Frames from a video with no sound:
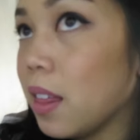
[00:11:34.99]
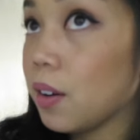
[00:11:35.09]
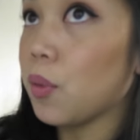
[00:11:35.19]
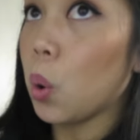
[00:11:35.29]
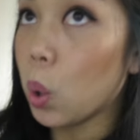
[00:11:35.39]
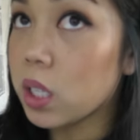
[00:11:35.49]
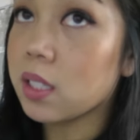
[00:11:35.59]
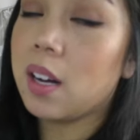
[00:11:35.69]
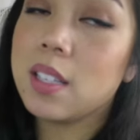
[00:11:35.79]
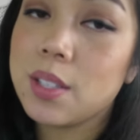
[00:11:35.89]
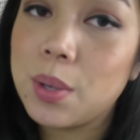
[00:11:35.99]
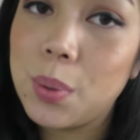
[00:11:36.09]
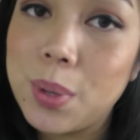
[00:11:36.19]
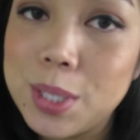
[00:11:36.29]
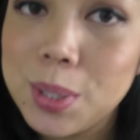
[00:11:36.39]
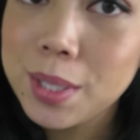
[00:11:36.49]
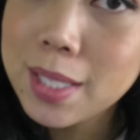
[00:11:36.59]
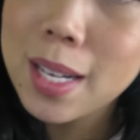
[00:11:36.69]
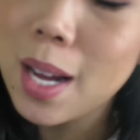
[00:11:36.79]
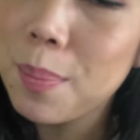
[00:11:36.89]
And then of course Costco always
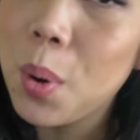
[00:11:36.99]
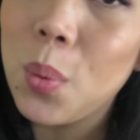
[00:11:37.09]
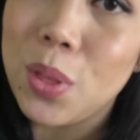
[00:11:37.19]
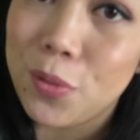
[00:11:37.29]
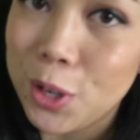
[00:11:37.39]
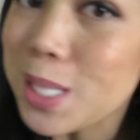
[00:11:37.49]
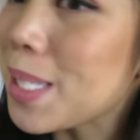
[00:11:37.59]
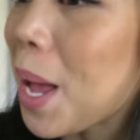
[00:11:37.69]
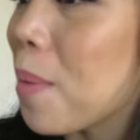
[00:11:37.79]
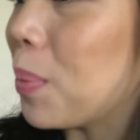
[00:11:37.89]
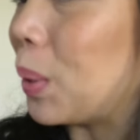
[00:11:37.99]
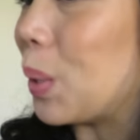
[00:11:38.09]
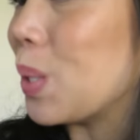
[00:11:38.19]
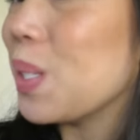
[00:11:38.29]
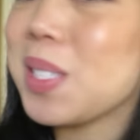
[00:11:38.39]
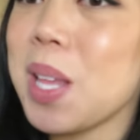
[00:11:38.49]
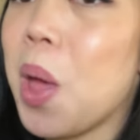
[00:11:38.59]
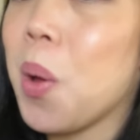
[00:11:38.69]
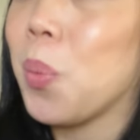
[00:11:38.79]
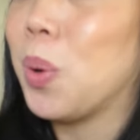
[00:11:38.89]
hooks it up with free samples,
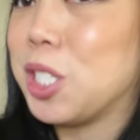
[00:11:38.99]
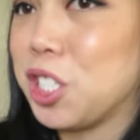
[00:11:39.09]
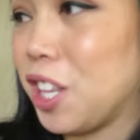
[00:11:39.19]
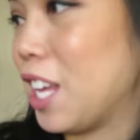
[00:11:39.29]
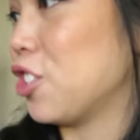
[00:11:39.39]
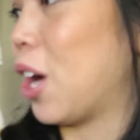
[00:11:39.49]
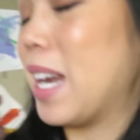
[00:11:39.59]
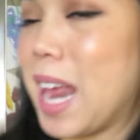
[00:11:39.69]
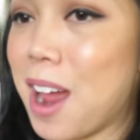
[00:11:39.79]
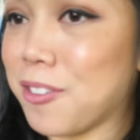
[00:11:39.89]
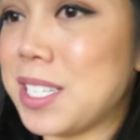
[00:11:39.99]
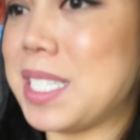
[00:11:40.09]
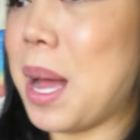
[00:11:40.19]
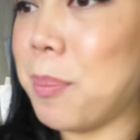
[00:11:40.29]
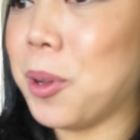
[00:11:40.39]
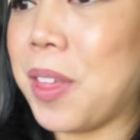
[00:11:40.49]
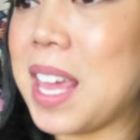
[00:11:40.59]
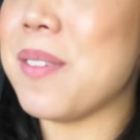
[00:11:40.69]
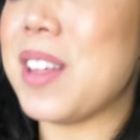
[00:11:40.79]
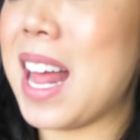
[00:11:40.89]
which they tried every sample.
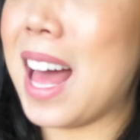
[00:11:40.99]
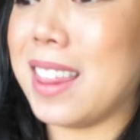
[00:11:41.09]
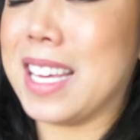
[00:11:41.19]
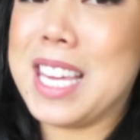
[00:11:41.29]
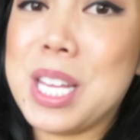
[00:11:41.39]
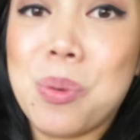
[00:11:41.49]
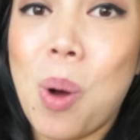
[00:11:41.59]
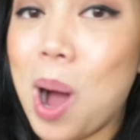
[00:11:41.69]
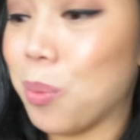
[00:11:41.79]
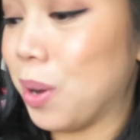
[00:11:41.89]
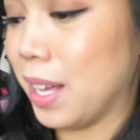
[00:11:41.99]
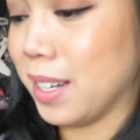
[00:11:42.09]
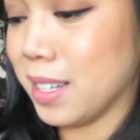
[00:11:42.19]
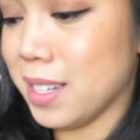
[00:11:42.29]
They even had the quinoa one